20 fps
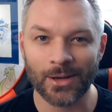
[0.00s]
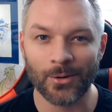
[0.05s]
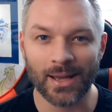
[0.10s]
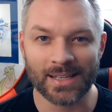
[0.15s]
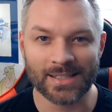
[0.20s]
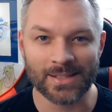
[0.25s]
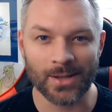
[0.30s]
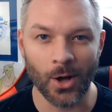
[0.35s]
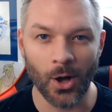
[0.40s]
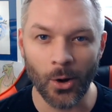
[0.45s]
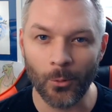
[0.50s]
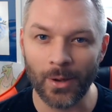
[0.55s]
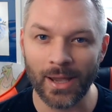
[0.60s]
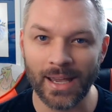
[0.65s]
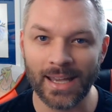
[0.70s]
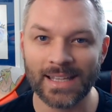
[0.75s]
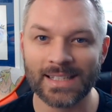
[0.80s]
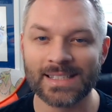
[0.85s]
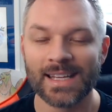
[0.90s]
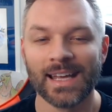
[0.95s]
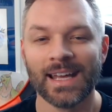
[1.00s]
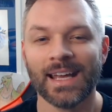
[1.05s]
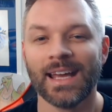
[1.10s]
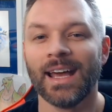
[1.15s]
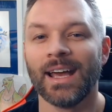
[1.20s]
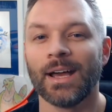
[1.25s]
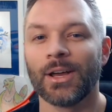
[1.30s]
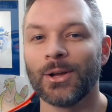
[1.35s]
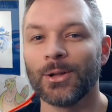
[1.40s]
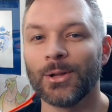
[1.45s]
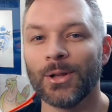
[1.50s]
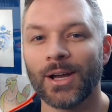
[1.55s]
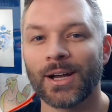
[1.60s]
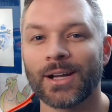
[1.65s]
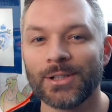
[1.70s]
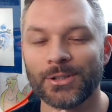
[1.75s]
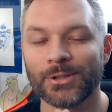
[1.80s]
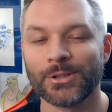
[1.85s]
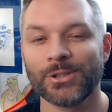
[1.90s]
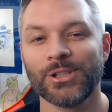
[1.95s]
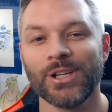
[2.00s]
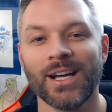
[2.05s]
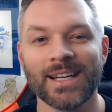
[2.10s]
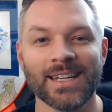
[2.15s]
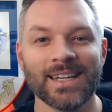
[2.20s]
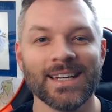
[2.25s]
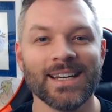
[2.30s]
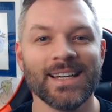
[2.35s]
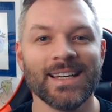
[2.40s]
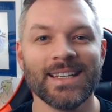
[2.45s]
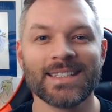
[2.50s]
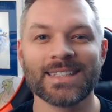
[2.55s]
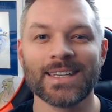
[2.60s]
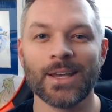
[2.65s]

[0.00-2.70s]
As always, good luck on your shiny hunts.